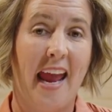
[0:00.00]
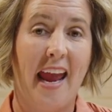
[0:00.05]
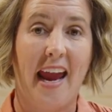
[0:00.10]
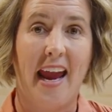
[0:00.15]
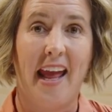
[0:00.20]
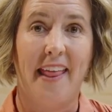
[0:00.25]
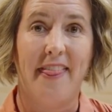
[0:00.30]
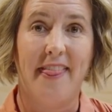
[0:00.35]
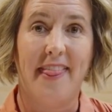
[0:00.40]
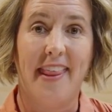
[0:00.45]

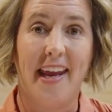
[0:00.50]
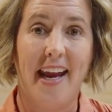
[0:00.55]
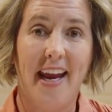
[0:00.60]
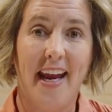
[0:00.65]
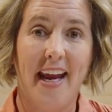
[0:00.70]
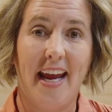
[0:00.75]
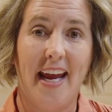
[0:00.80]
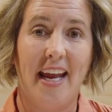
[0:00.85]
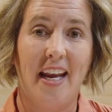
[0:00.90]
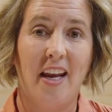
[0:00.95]
And
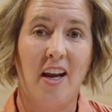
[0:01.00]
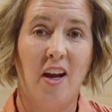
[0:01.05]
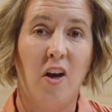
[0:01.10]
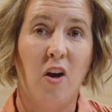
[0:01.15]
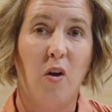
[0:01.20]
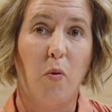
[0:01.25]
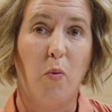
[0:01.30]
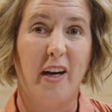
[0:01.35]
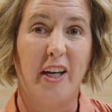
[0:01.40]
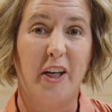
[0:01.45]
then
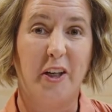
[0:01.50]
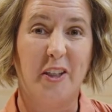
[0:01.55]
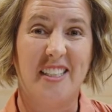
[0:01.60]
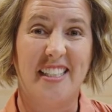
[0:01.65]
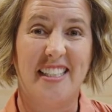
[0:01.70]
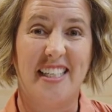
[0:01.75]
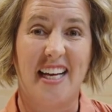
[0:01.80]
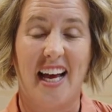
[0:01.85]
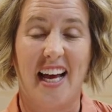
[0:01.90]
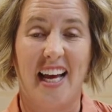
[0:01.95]
when you're
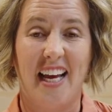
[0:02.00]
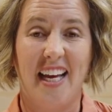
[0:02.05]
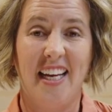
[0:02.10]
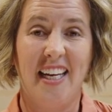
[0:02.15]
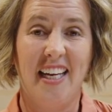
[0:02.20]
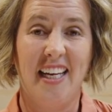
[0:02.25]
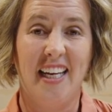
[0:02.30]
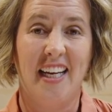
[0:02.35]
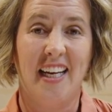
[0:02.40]
done,